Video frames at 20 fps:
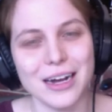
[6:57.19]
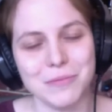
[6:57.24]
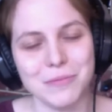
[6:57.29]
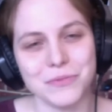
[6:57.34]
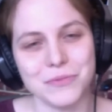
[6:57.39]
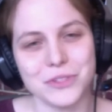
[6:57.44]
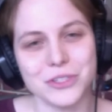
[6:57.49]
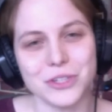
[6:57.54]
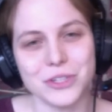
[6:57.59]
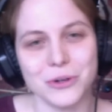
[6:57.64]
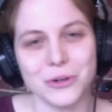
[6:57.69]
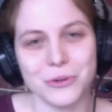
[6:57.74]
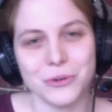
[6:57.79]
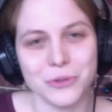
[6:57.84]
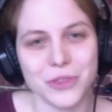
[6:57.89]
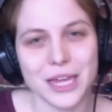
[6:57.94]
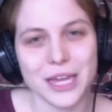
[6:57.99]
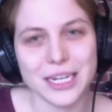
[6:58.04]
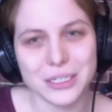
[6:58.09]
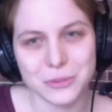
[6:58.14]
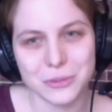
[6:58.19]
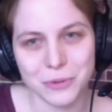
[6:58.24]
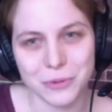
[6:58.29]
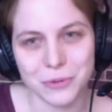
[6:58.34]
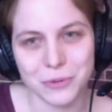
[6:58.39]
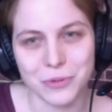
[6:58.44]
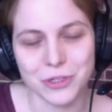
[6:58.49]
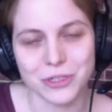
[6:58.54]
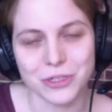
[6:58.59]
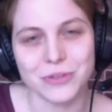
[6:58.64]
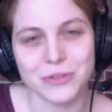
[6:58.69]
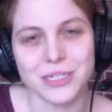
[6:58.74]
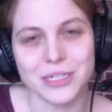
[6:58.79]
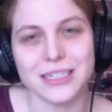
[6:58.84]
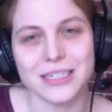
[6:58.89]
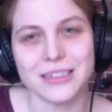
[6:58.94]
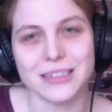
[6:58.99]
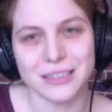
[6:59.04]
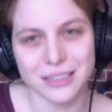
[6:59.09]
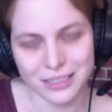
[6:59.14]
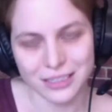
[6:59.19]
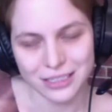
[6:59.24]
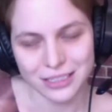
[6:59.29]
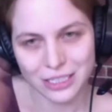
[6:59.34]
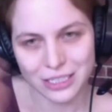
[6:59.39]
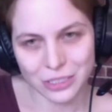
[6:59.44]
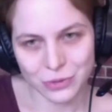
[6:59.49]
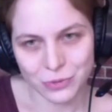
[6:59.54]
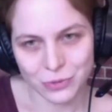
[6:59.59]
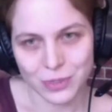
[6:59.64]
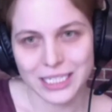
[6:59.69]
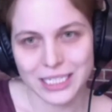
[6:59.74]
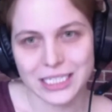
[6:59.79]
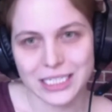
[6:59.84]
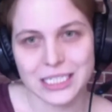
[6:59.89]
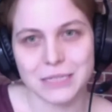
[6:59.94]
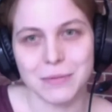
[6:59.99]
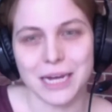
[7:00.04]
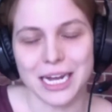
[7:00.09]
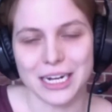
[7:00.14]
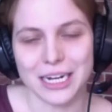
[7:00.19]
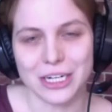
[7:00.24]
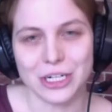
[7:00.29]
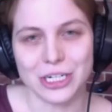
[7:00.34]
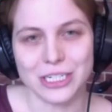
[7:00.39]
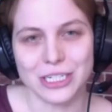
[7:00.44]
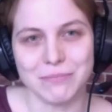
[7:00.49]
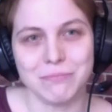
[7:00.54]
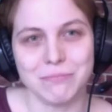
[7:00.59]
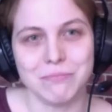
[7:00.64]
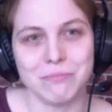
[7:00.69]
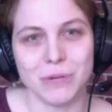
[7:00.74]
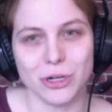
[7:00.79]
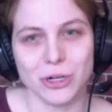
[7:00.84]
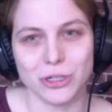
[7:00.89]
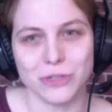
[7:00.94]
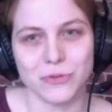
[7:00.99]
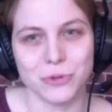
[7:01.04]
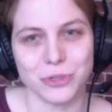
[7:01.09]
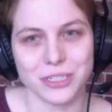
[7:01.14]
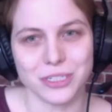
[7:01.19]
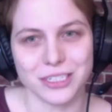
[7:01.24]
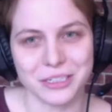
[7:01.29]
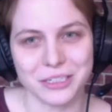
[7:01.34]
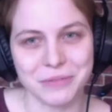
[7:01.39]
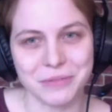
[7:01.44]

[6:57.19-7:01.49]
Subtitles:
So that's what we were doing right smack on March 14.